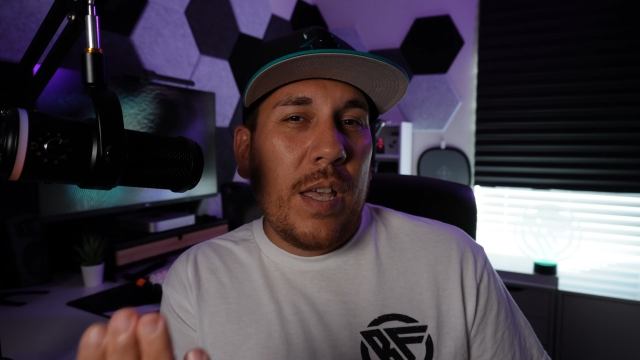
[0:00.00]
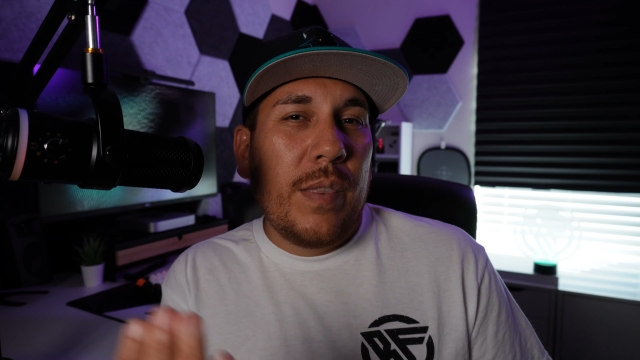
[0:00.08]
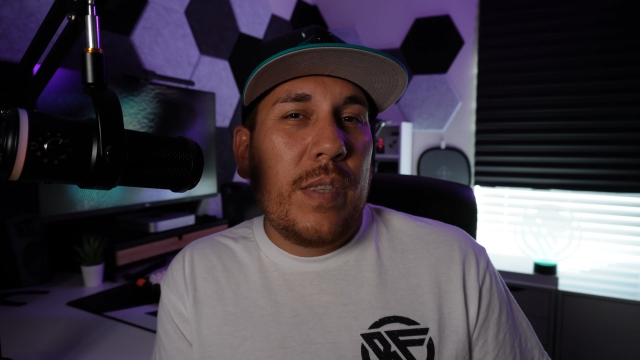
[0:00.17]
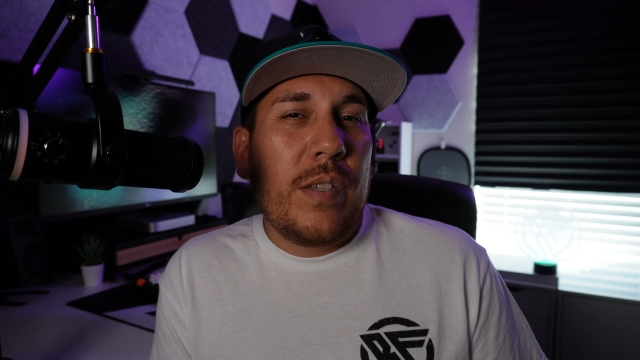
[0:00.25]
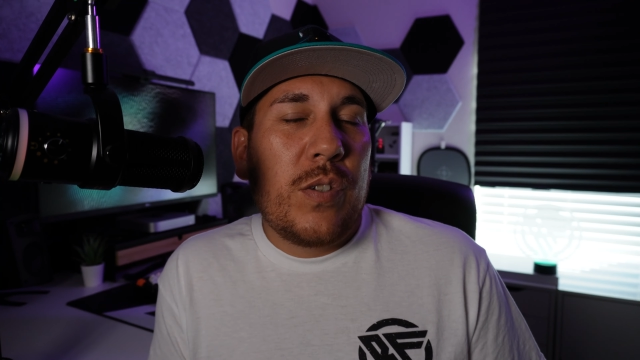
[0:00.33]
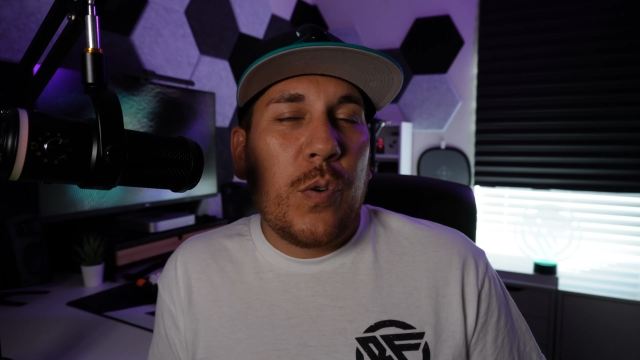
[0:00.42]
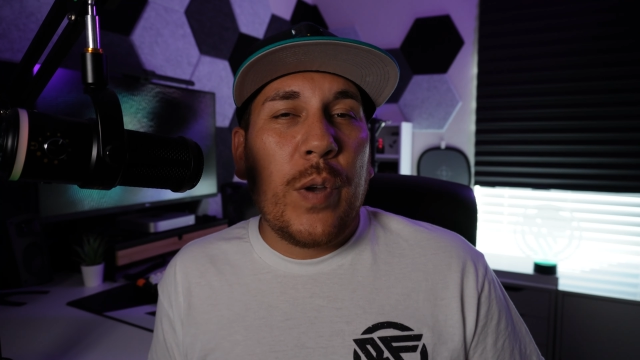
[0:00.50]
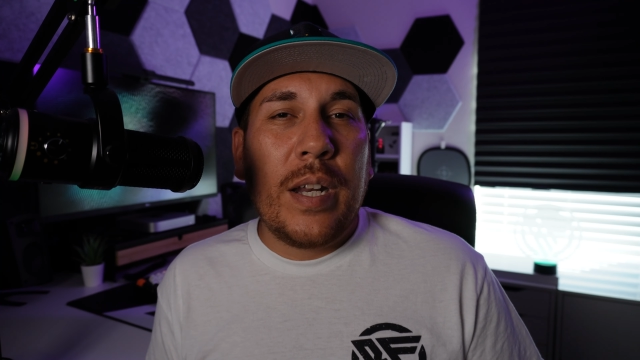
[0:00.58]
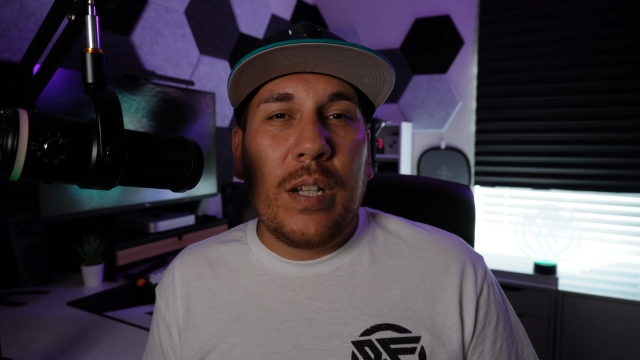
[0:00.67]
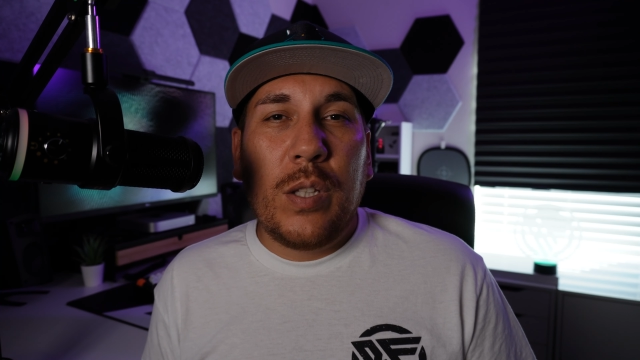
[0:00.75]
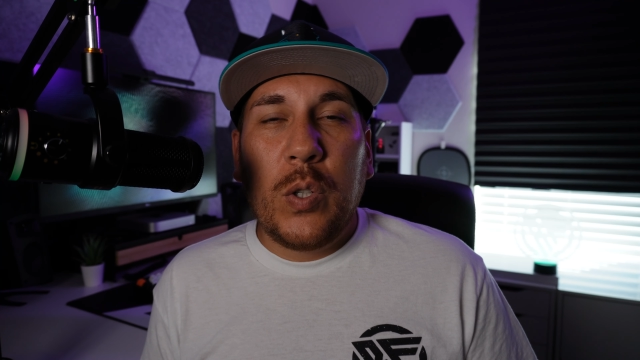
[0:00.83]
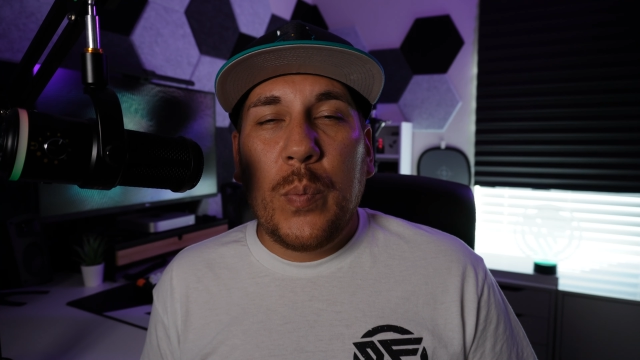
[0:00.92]
the screen
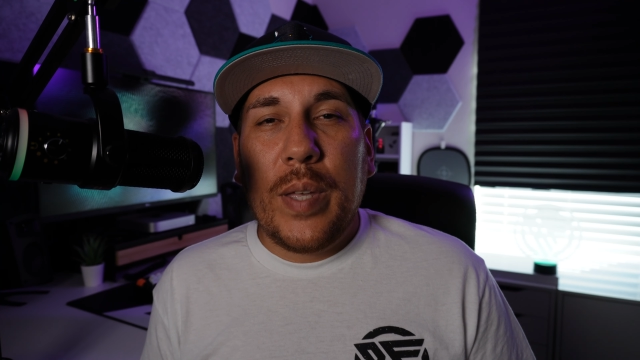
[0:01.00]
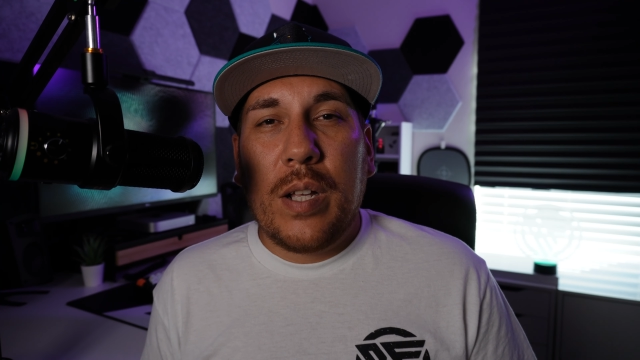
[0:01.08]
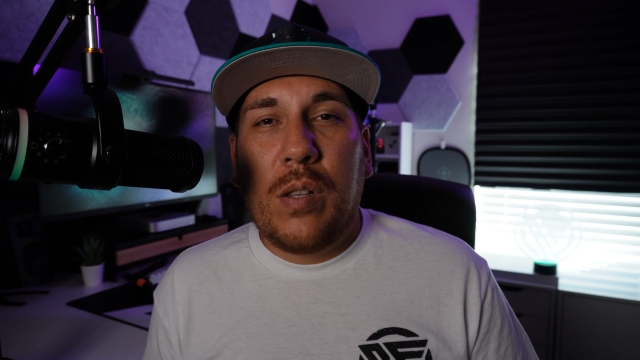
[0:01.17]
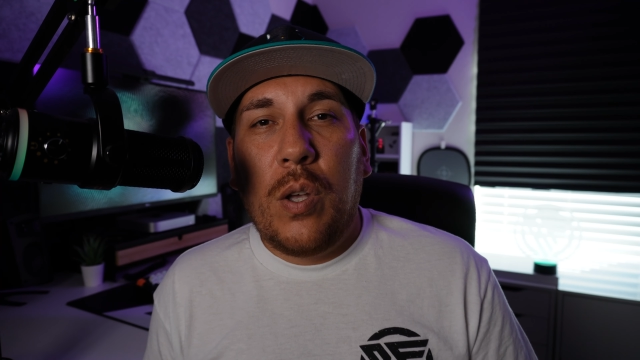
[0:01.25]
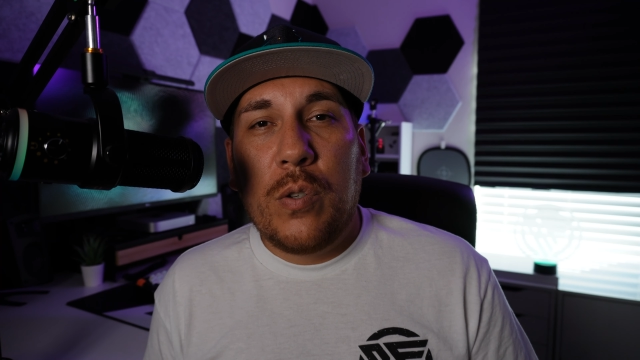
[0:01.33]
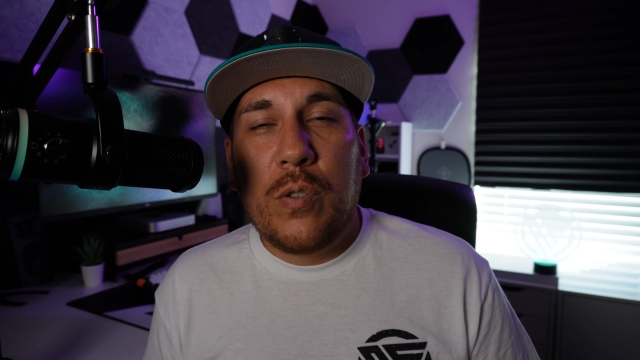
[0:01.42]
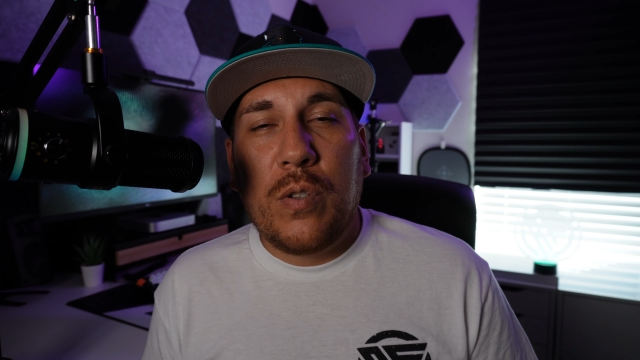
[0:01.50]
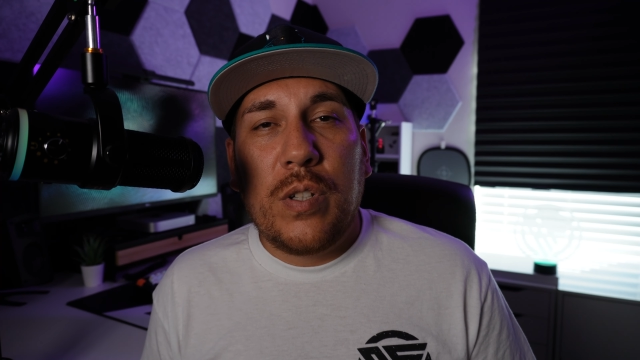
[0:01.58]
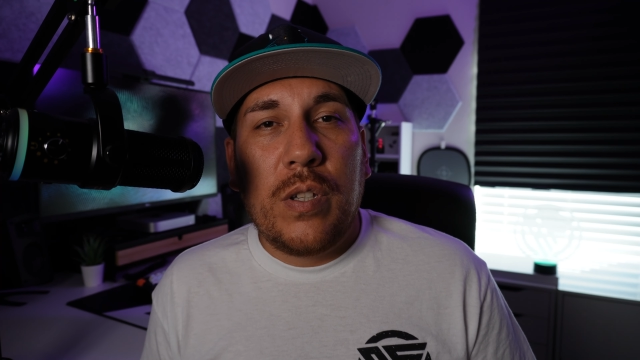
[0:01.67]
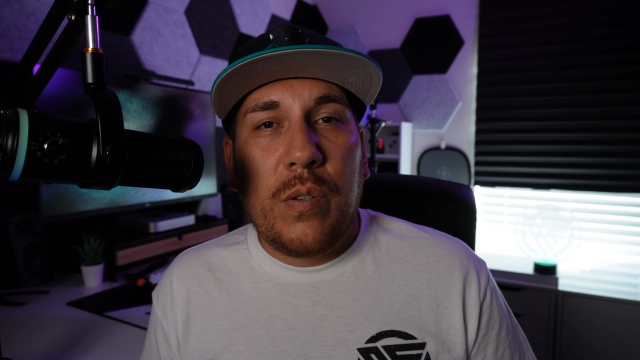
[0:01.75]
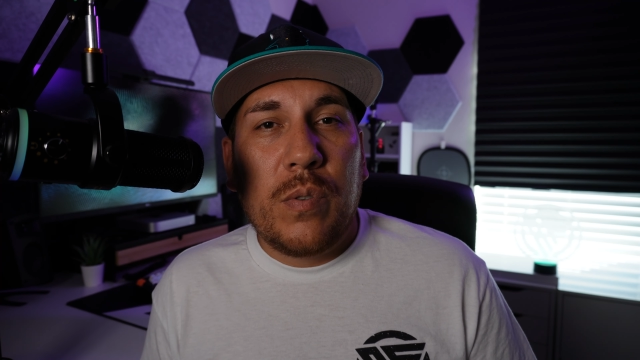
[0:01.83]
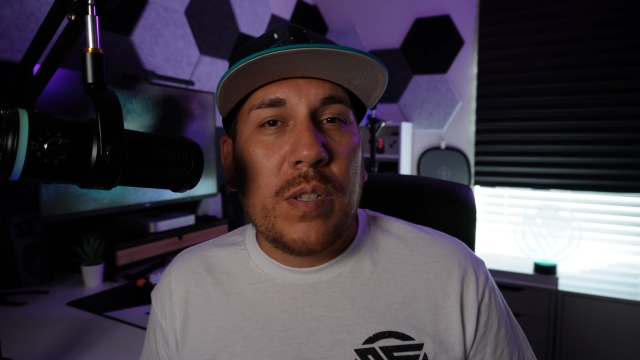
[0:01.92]
a little bit closer
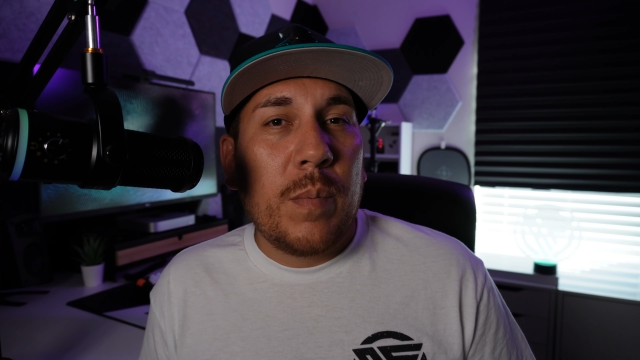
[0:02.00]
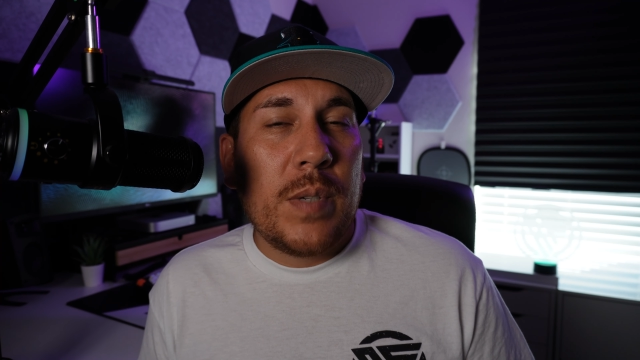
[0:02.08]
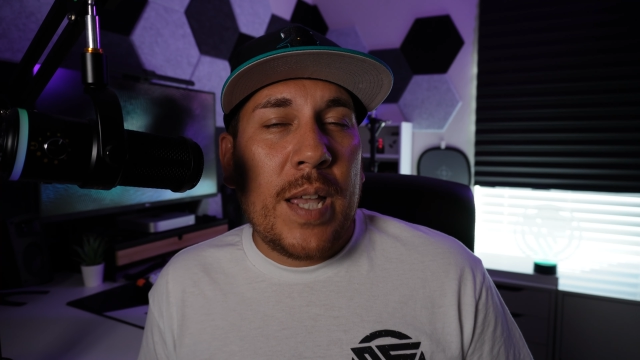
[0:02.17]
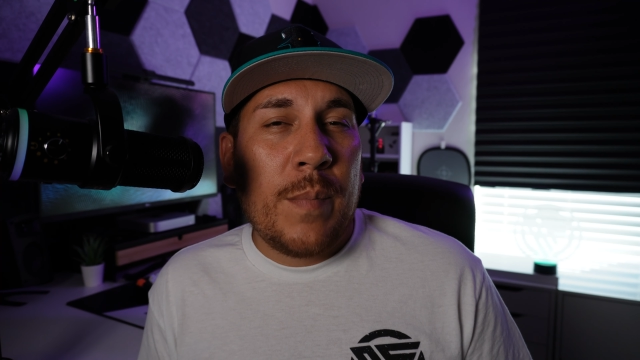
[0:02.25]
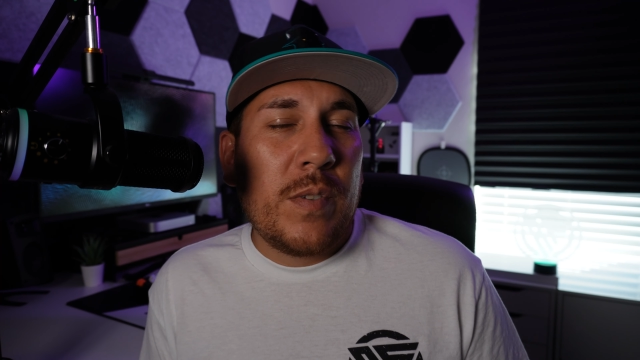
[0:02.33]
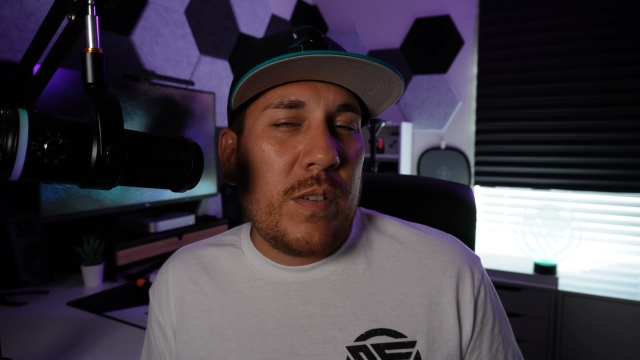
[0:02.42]
to you sometimes